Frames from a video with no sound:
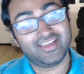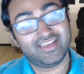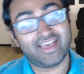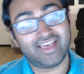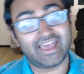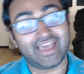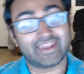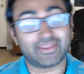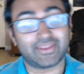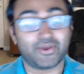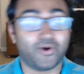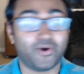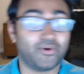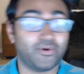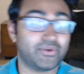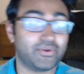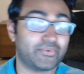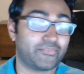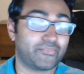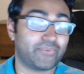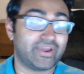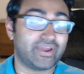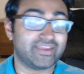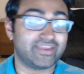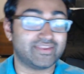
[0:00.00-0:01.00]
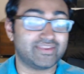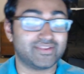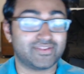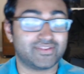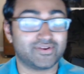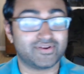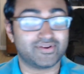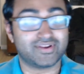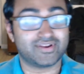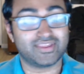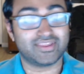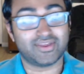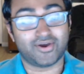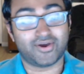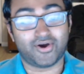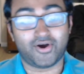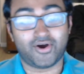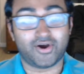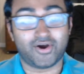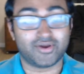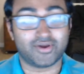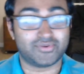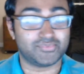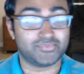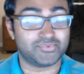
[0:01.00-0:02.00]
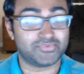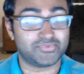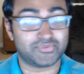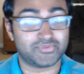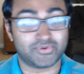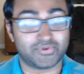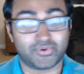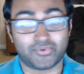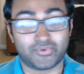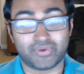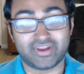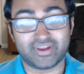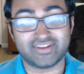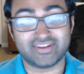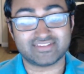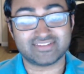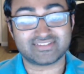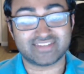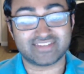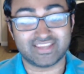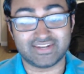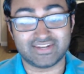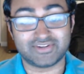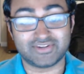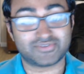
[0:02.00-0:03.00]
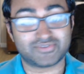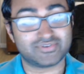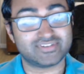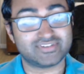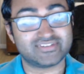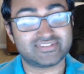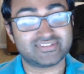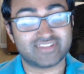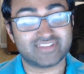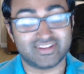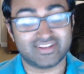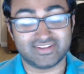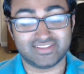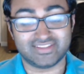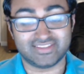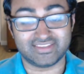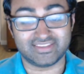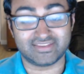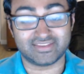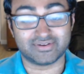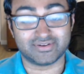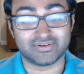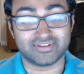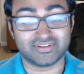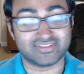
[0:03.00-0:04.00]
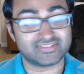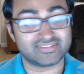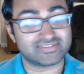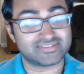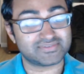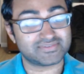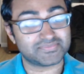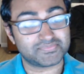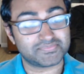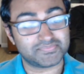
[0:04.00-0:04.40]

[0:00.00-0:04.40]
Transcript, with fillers: and going regularly on with the greatest interest and eagerness.